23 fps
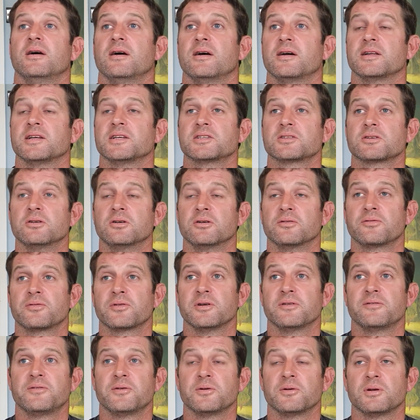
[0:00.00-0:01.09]
He's caught 3
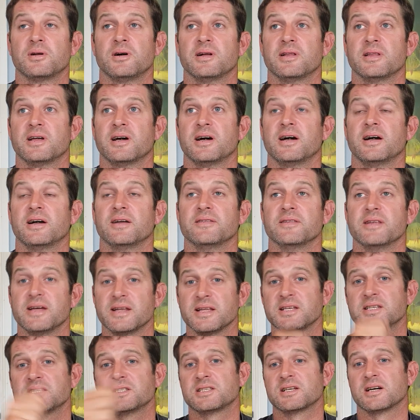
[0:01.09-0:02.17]
or 4 like that, and then
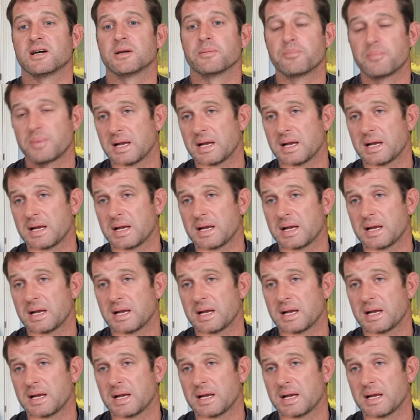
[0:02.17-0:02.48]
he started